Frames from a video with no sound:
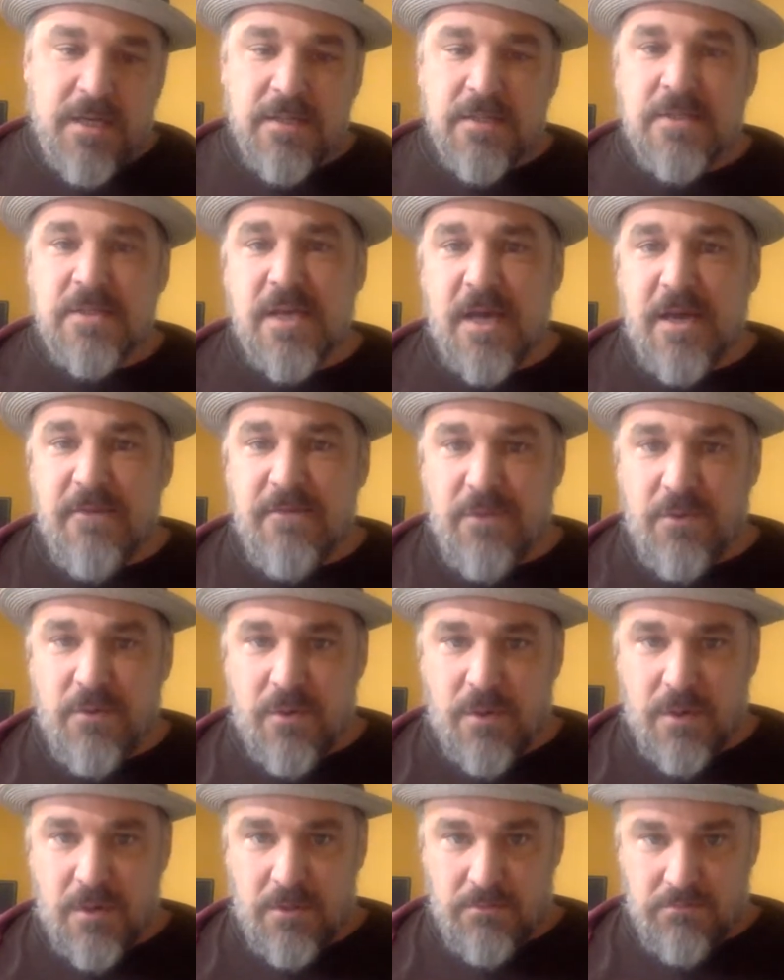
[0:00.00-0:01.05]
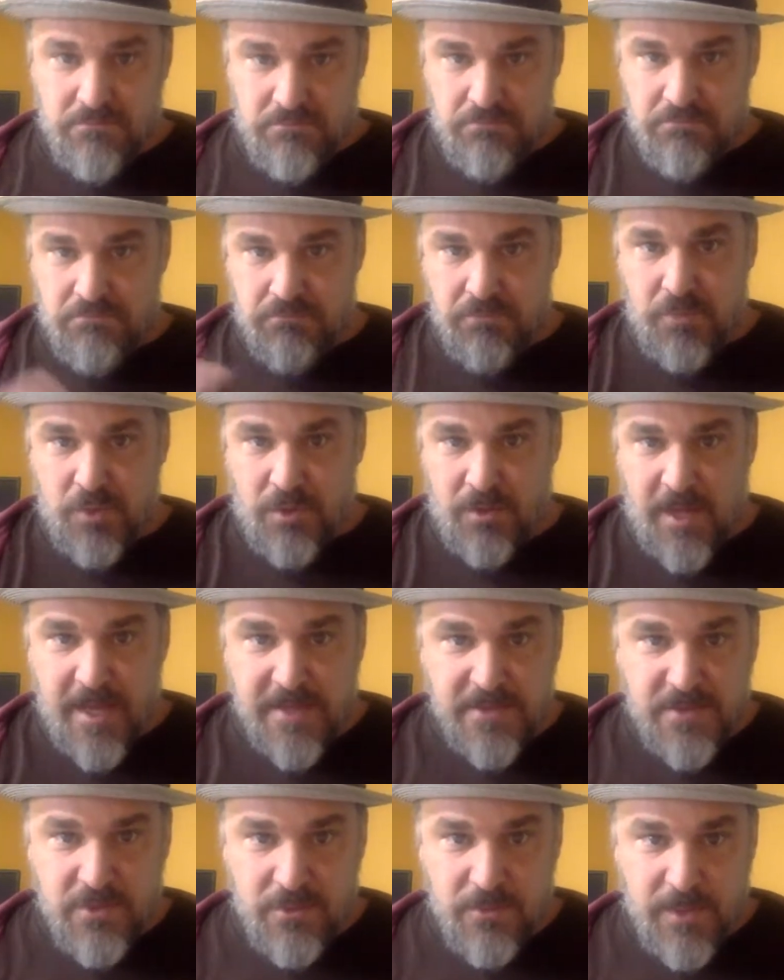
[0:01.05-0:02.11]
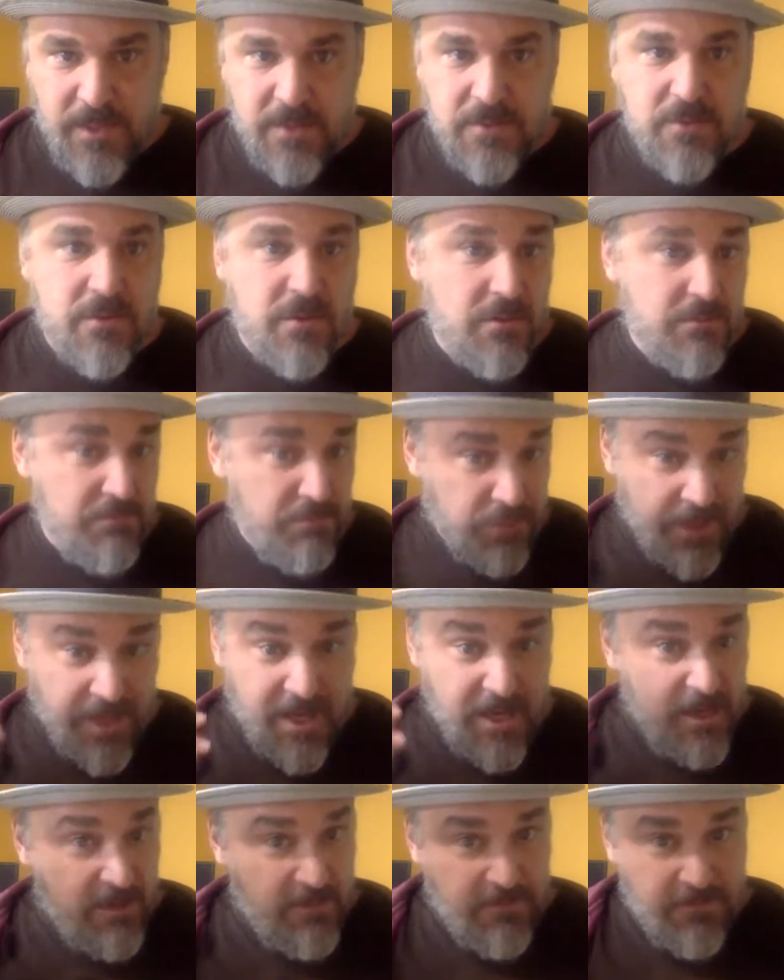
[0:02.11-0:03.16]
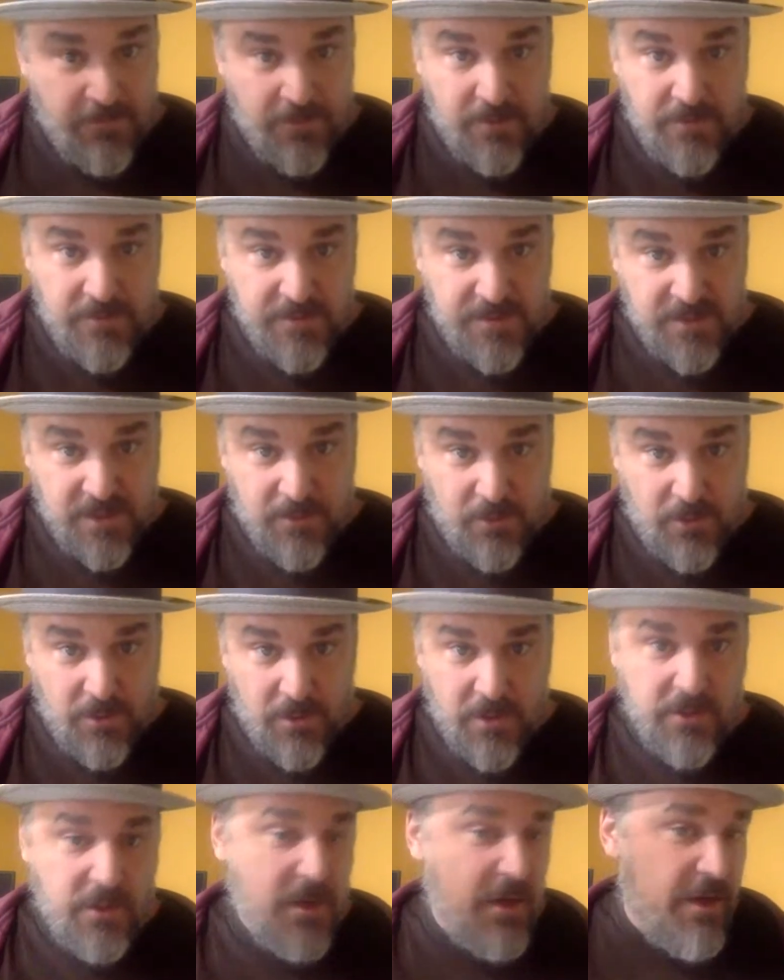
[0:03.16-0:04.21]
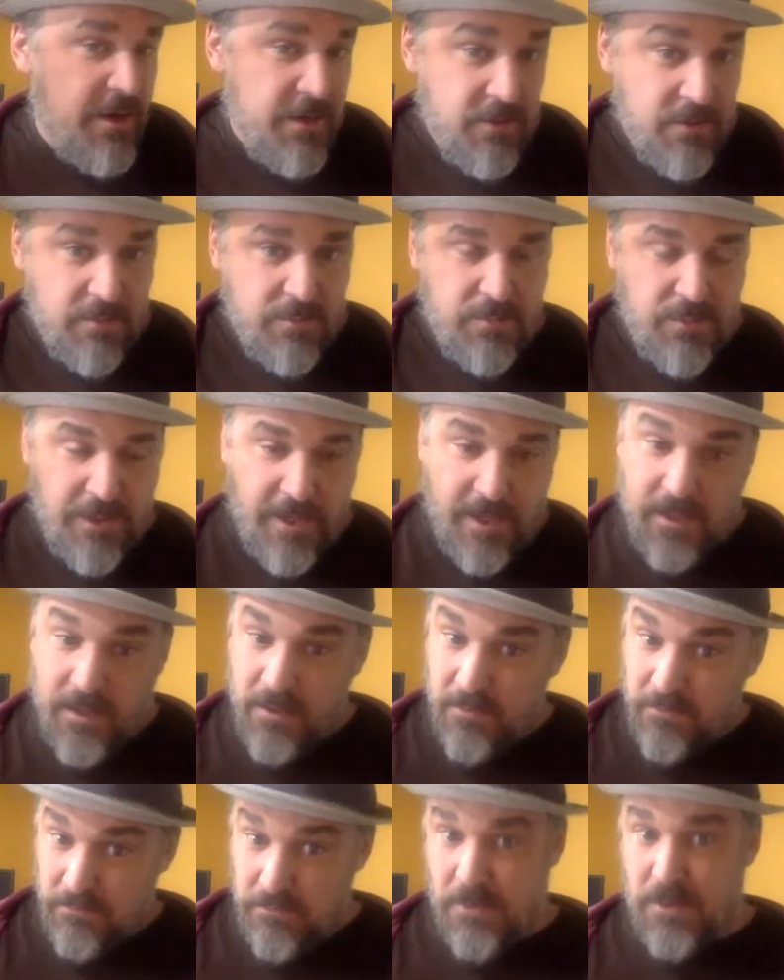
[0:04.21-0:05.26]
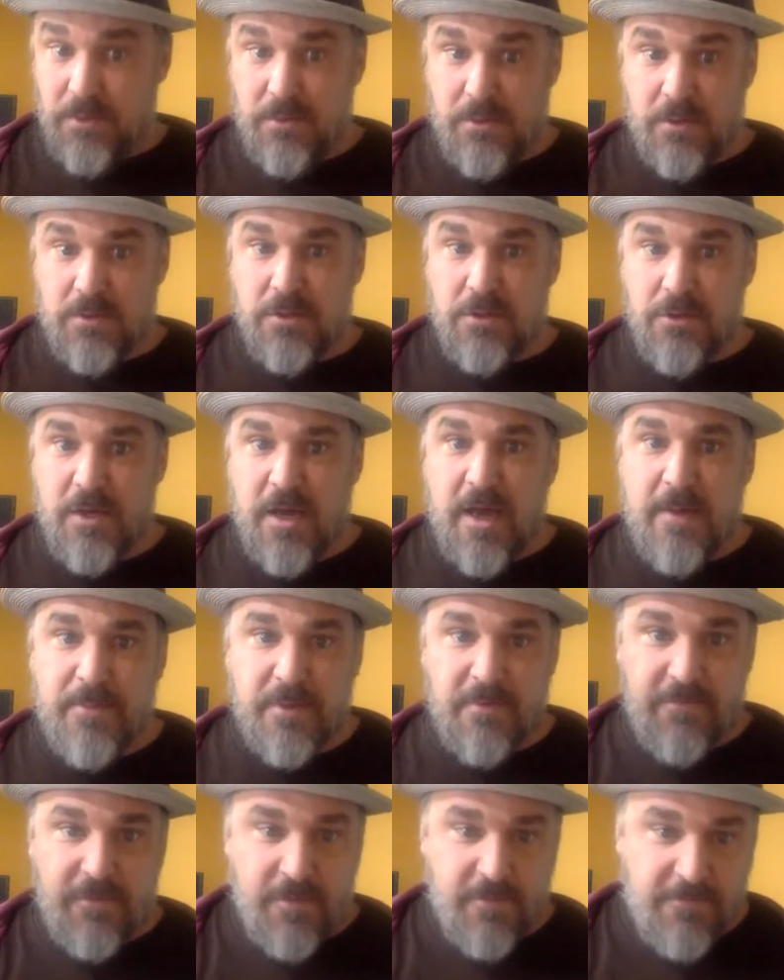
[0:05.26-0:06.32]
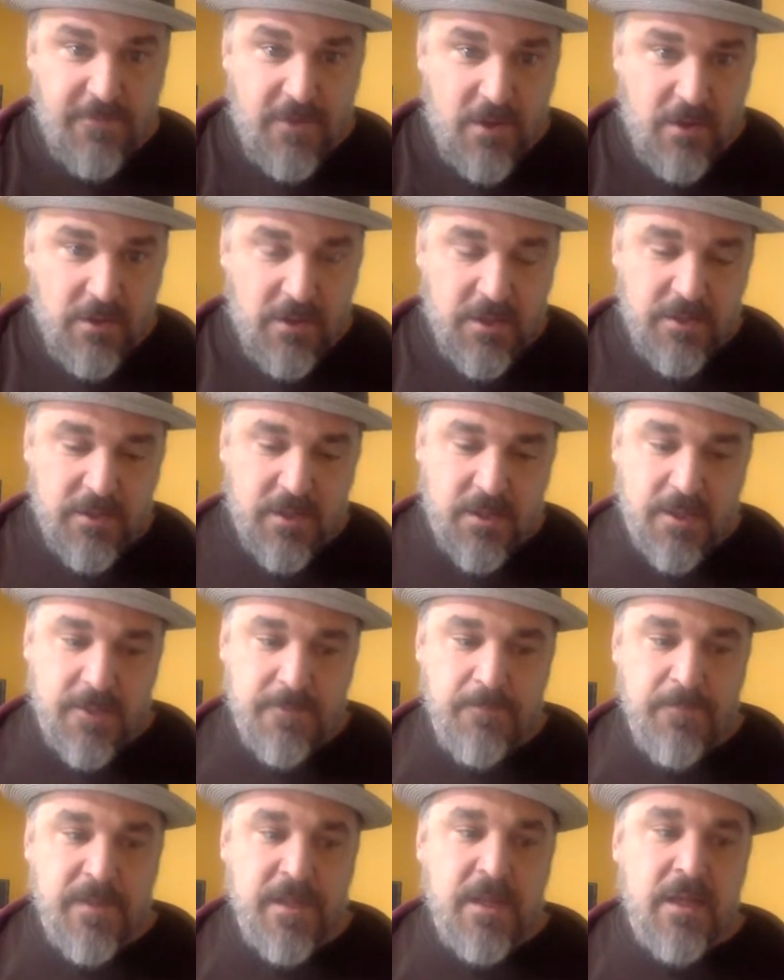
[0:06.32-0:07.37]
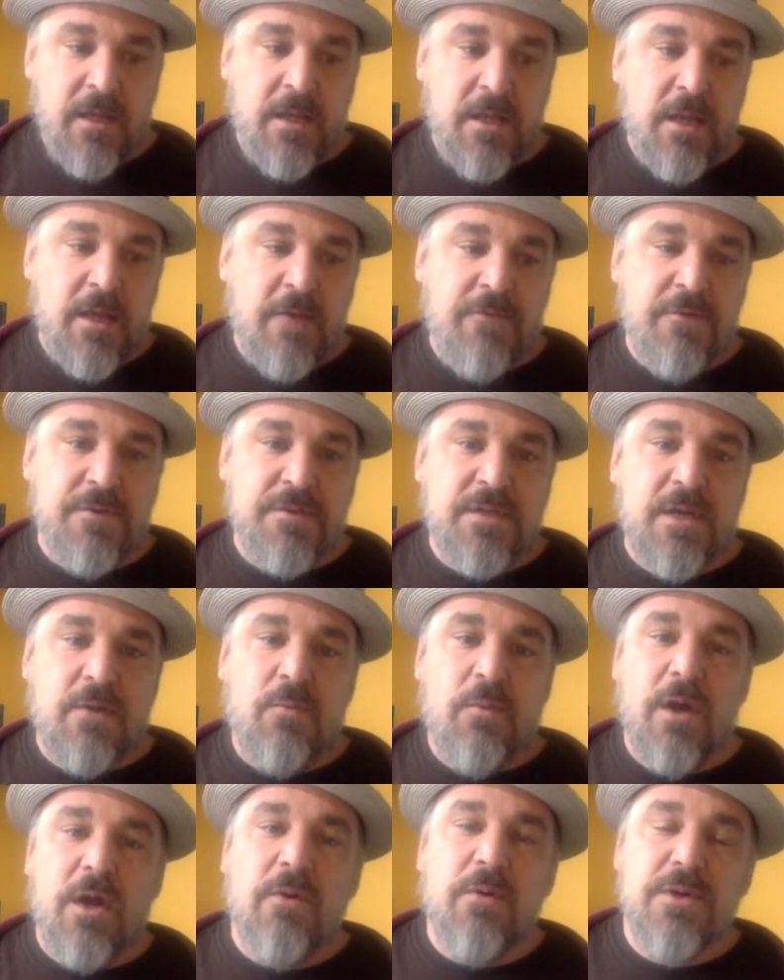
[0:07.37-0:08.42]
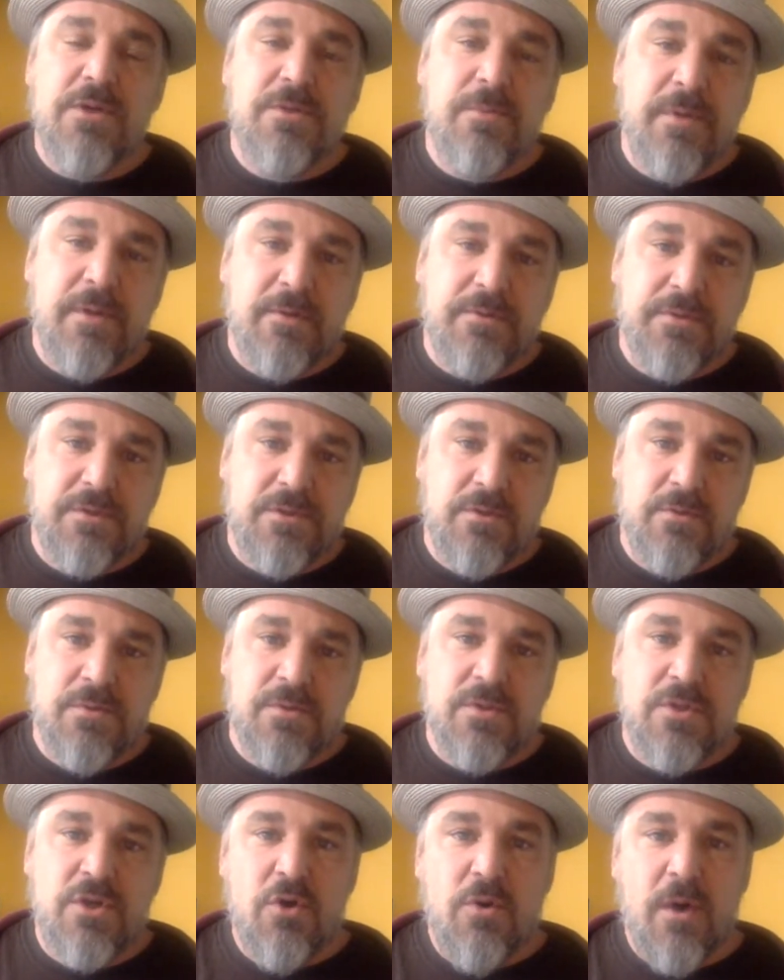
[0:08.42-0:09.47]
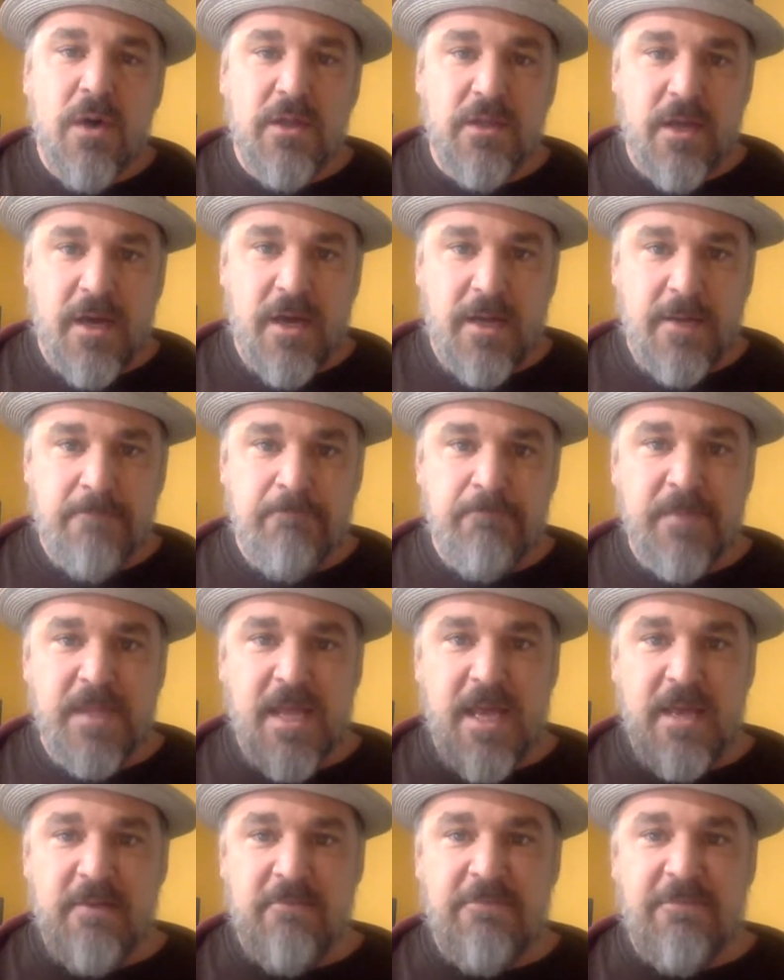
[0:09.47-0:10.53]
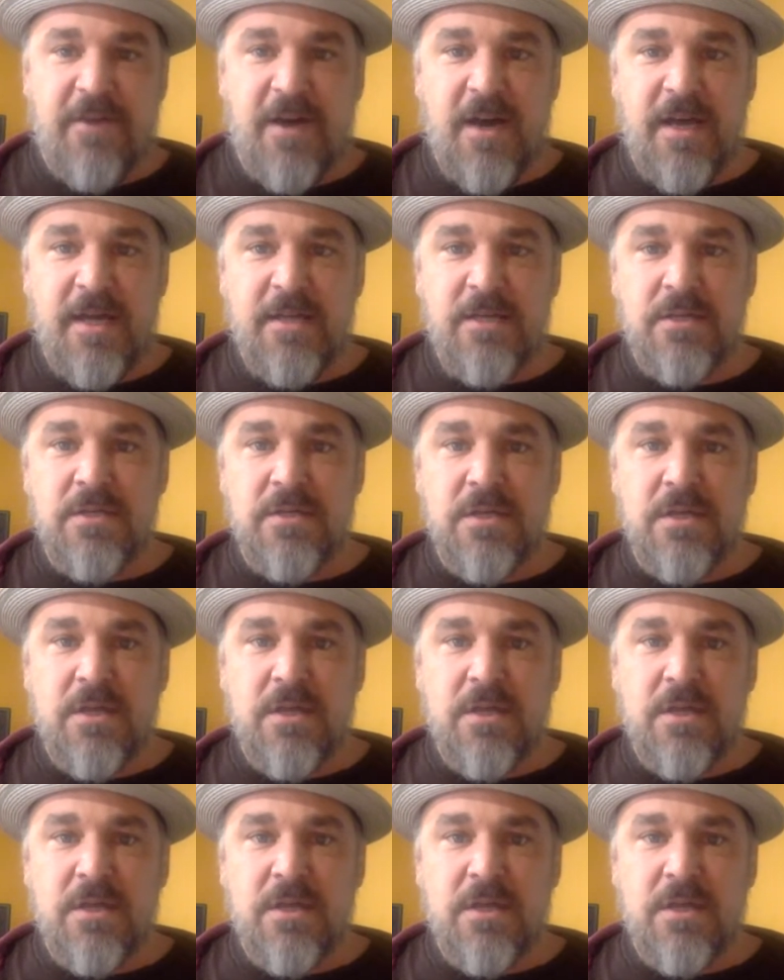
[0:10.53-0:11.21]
inside of your last 2 weeks, or planning for the summer online, or planning, it could happen for the fall online, if you said, what I want you to be able to do is go online and find